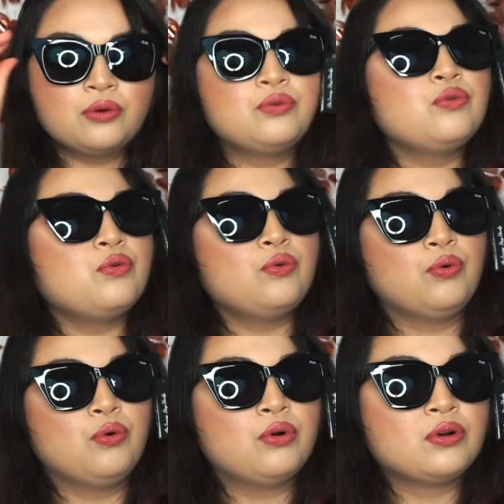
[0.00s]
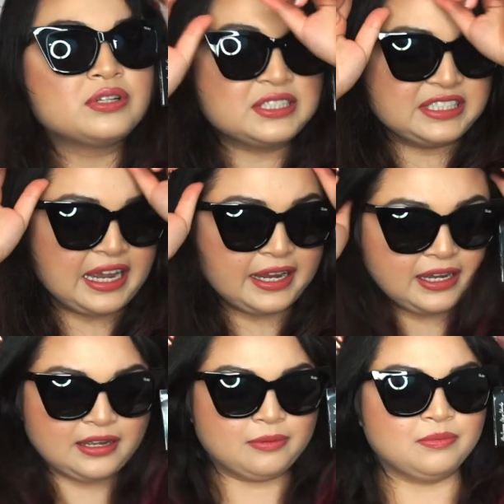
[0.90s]
Ooh,
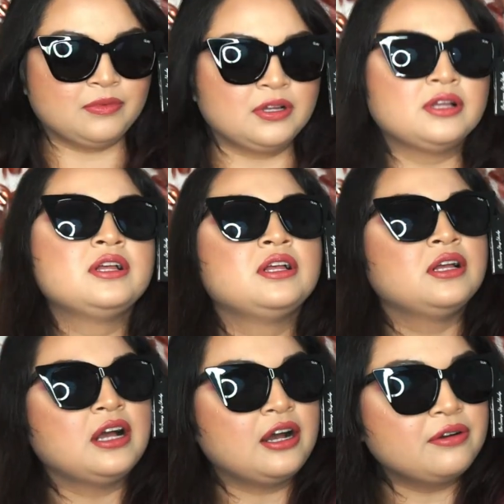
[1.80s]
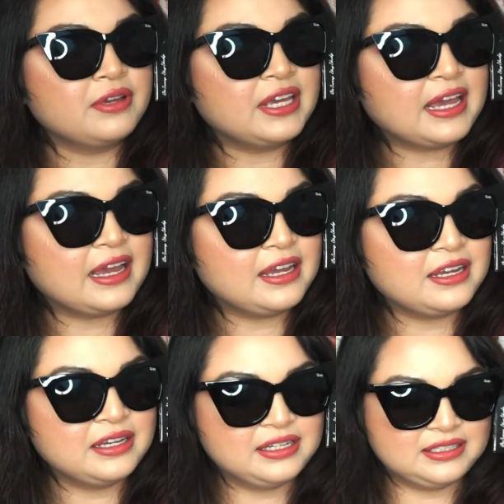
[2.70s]
damn. Okay,
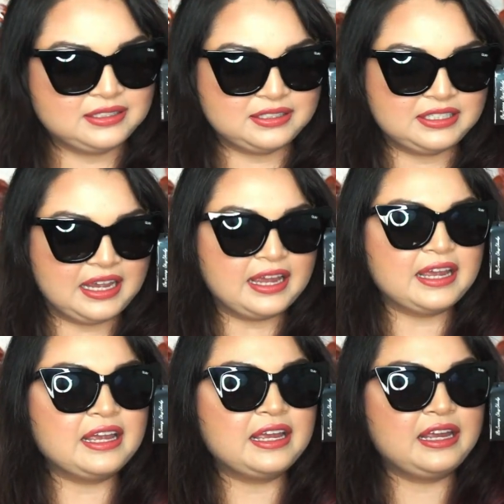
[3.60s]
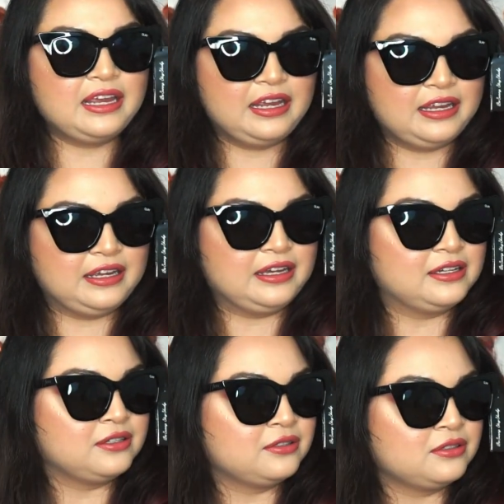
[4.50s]
dang.
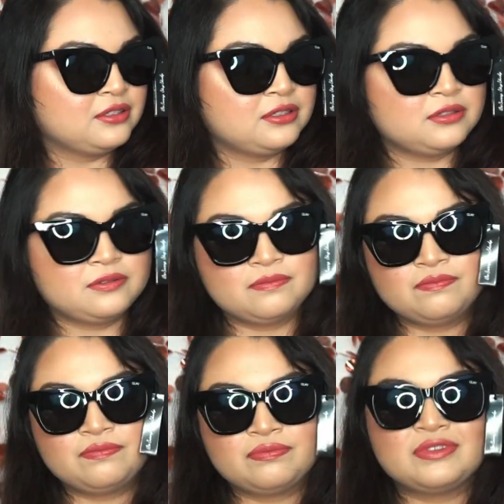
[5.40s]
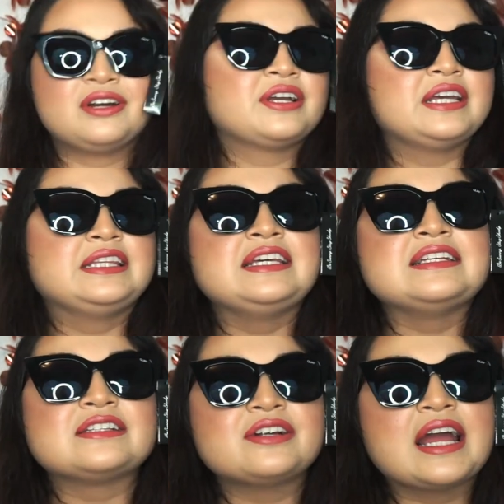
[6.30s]
Okay,
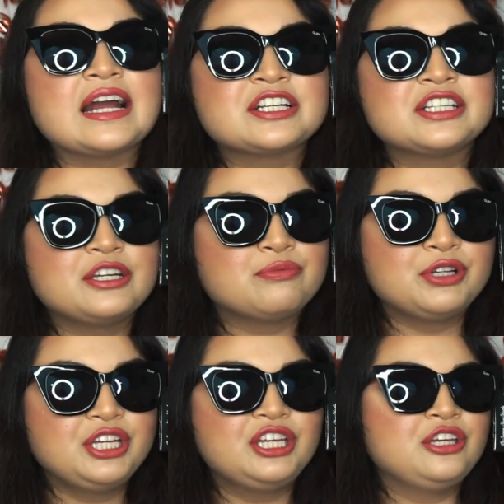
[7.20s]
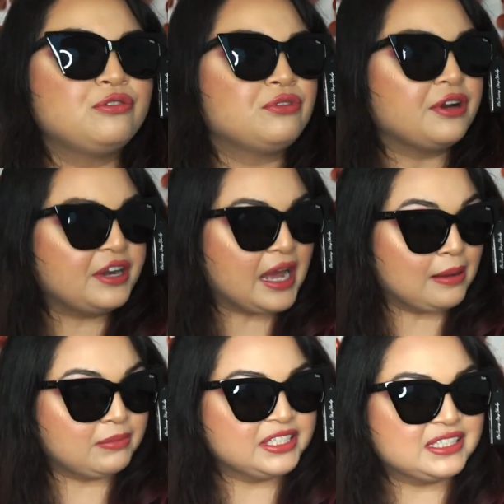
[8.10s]
these are actually really cute. They're
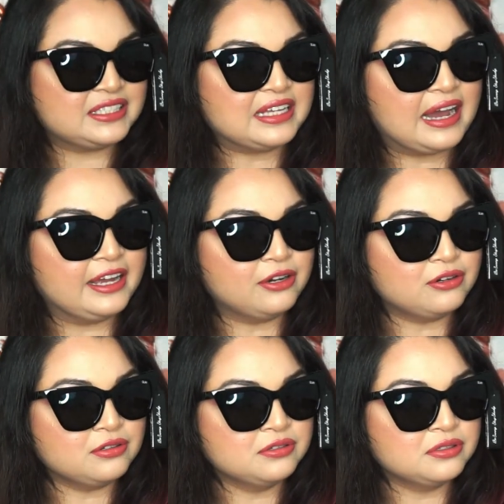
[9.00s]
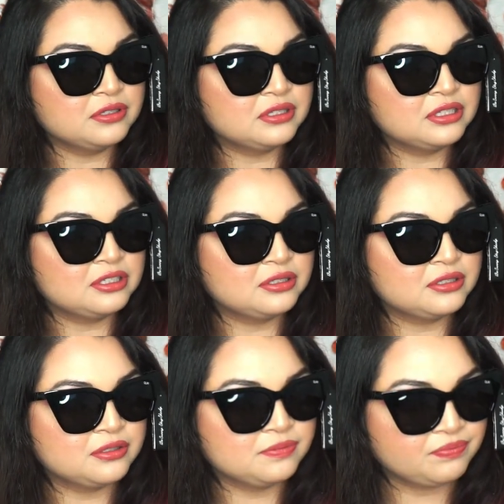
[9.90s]
not my style,
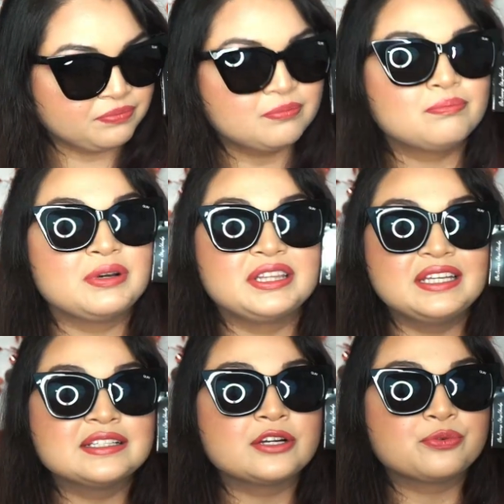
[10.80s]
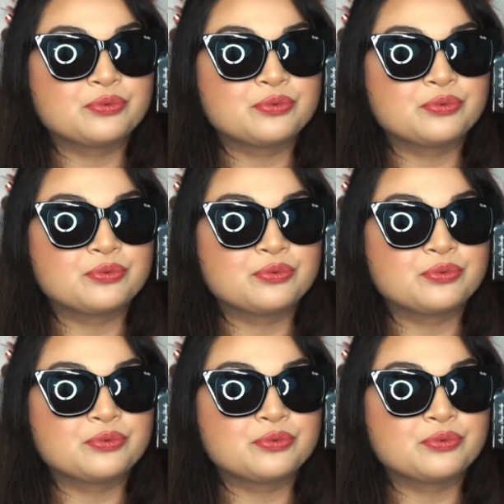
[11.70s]
but these are